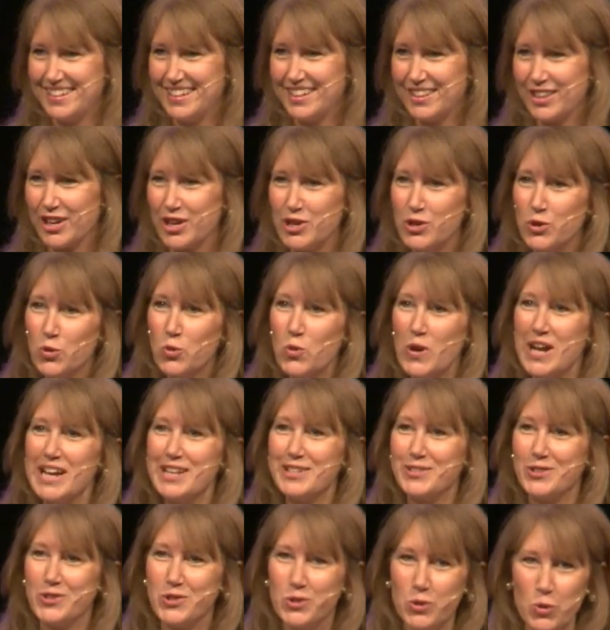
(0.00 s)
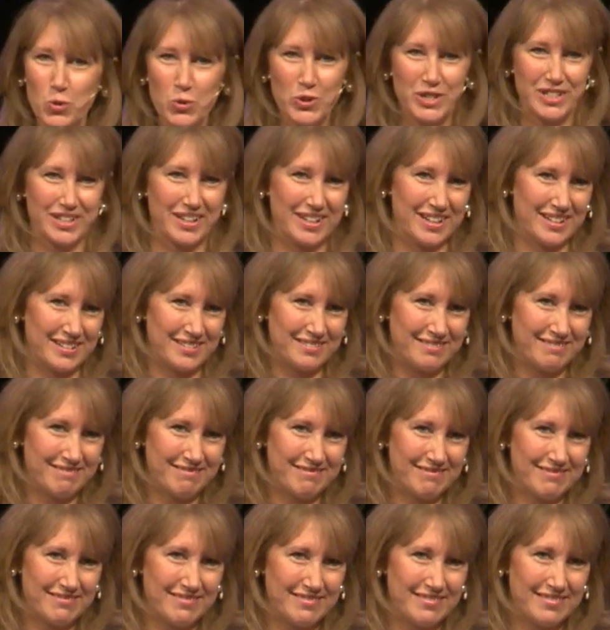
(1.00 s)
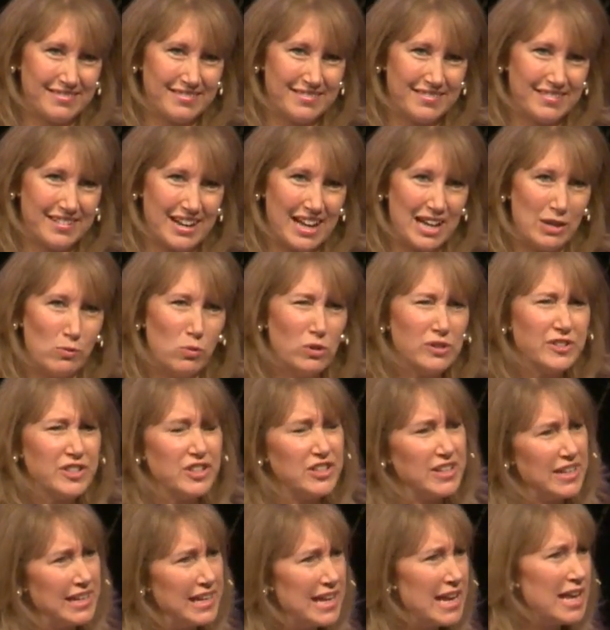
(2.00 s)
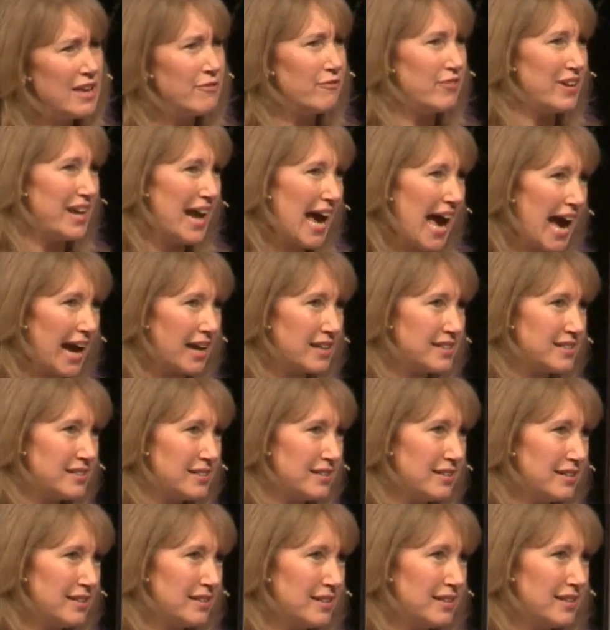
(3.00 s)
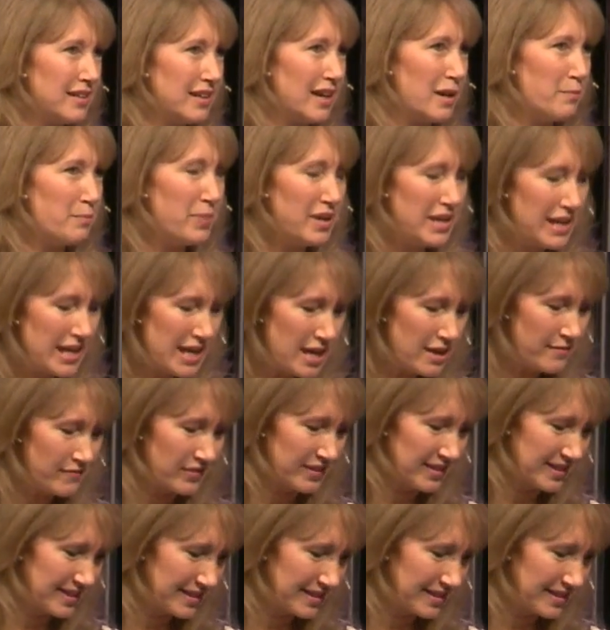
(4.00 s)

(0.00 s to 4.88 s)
that you're his daughter. And he wants you to live and act and believe and